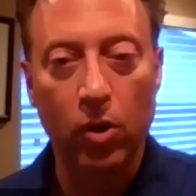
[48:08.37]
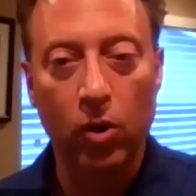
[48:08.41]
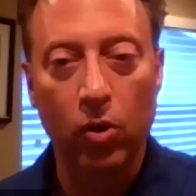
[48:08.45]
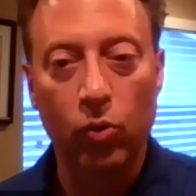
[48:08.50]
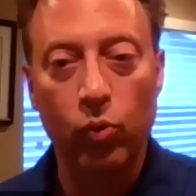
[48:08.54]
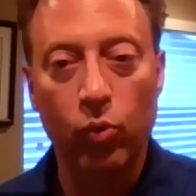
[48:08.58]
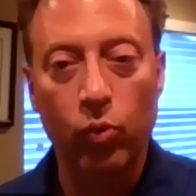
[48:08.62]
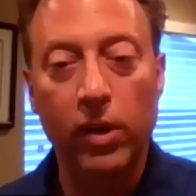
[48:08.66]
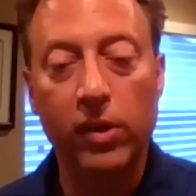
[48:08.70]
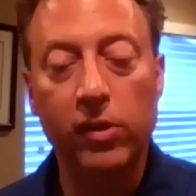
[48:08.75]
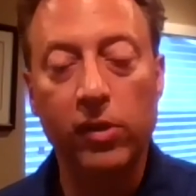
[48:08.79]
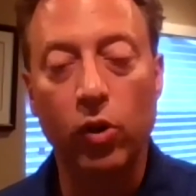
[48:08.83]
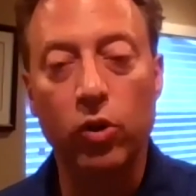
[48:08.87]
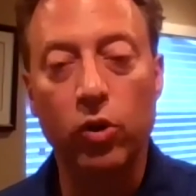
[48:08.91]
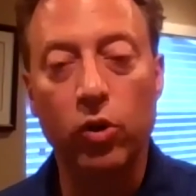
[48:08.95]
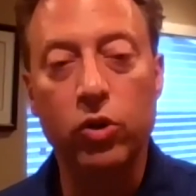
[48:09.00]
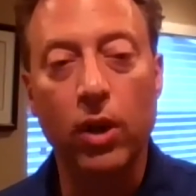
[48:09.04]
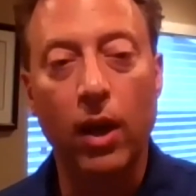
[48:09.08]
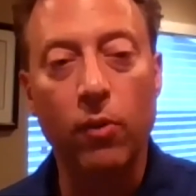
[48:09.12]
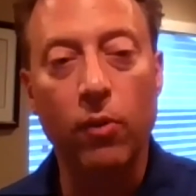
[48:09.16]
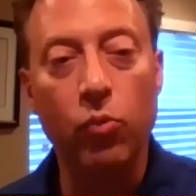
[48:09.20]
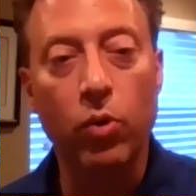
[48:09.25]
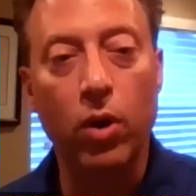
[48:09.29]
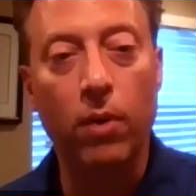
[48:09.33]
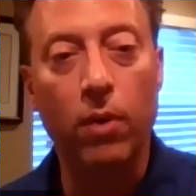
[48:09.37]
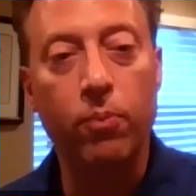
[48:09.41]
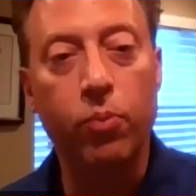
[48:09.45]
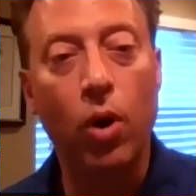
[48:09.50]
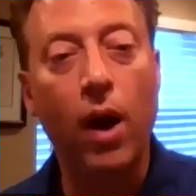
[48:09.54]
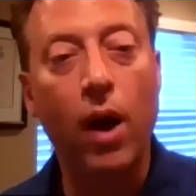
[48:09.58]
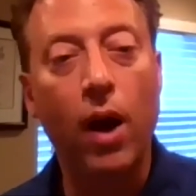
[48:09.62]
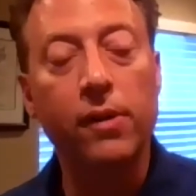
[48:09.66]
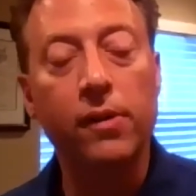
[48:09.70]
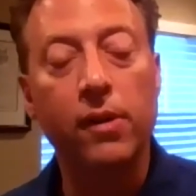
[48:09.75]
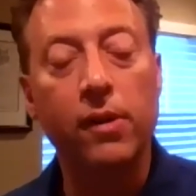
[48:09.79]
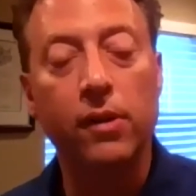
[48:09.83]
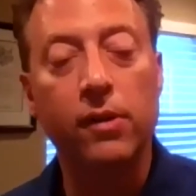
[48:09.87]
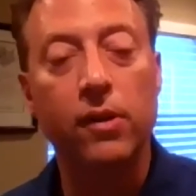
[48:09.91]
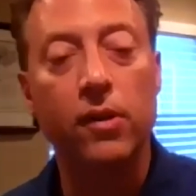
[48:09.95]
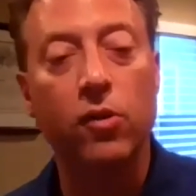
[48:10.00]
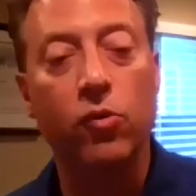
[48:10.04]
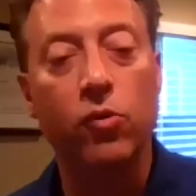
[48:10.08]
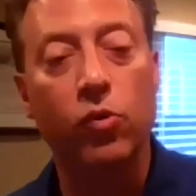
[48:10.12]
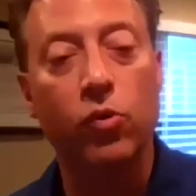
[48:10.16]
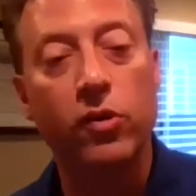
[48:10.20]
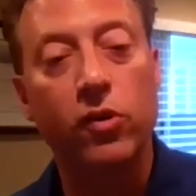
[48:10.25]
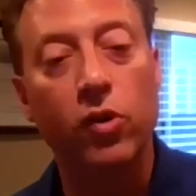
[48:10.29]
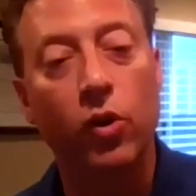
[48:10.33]
research, and we're processing the
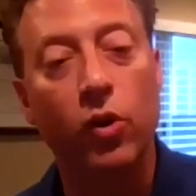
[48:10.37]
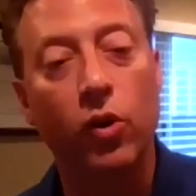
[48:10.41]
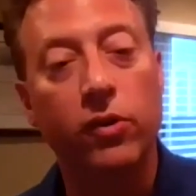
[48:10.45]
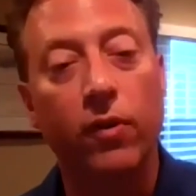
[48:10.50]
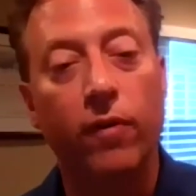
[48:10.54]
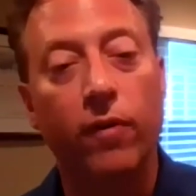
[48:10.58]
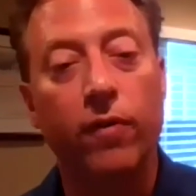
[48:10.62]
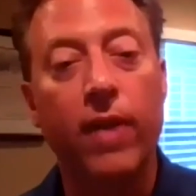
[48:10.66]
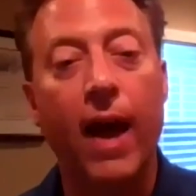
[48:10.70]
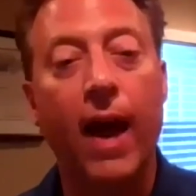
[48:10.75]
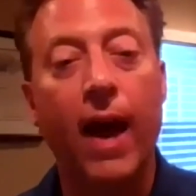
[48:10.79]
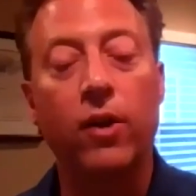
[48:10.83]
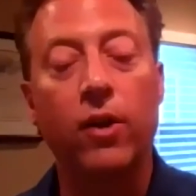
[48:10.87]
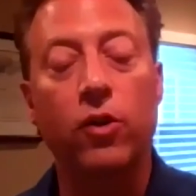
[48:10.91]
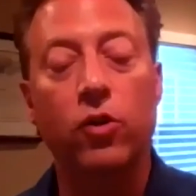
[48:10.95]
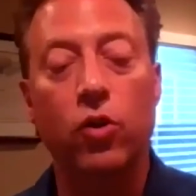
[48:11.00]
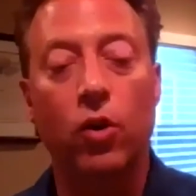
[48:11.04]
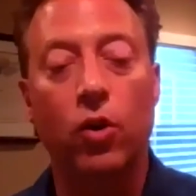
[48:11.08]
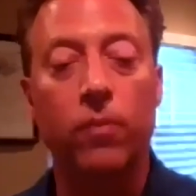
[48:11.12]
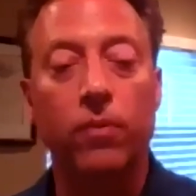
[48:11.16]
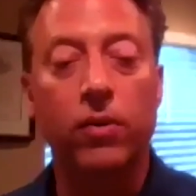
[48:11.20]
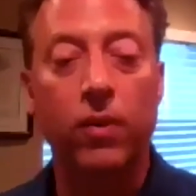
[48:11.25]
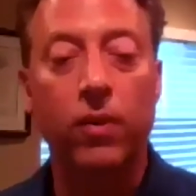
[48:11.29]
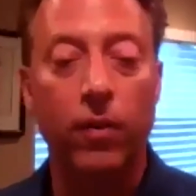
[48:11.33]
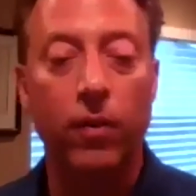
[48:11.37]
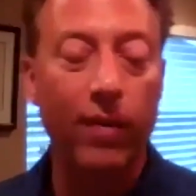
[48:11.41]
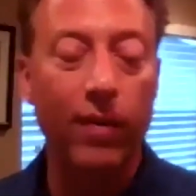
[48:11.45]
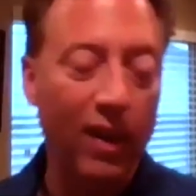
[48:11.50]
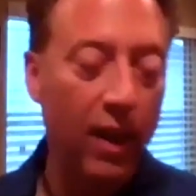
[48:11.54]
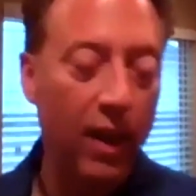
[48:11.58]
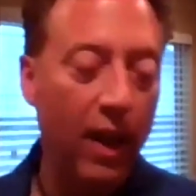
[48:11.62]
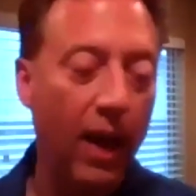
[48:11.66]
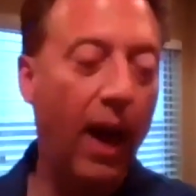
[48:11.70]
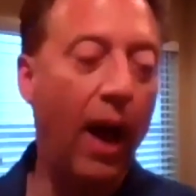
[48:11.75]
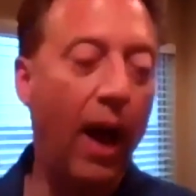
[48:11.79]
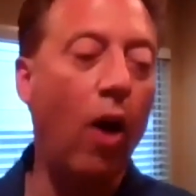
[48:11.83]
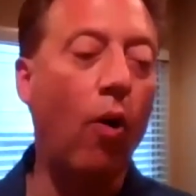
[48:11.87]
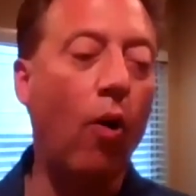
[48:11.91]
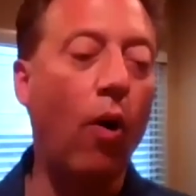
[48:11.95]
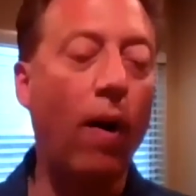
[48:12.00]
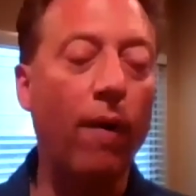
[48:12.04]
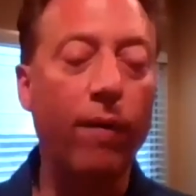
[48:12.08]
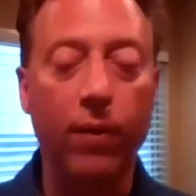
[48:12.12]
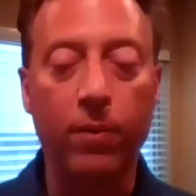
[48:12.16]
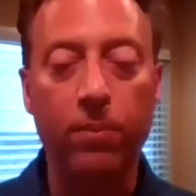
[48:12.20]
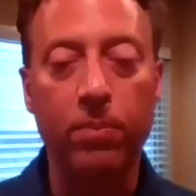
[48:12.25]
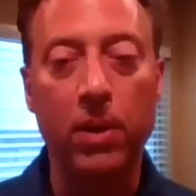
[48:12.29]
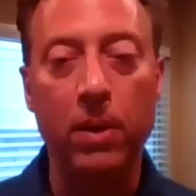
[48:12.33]
results of that in terms of how
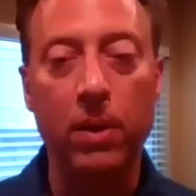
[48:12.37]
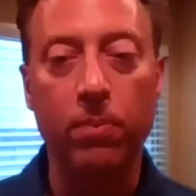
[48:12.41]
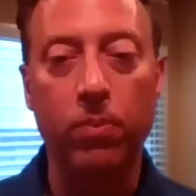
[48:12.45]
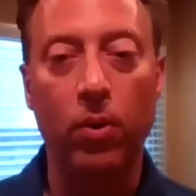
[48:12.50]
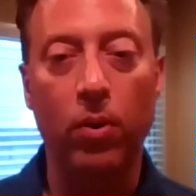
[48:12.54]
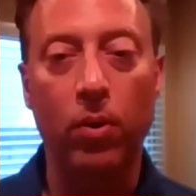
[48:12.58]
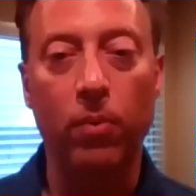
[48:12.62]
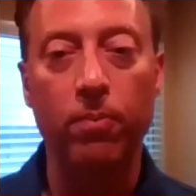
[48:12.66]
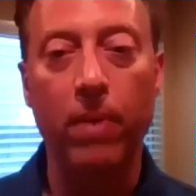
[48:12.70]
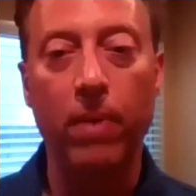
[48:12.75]
often people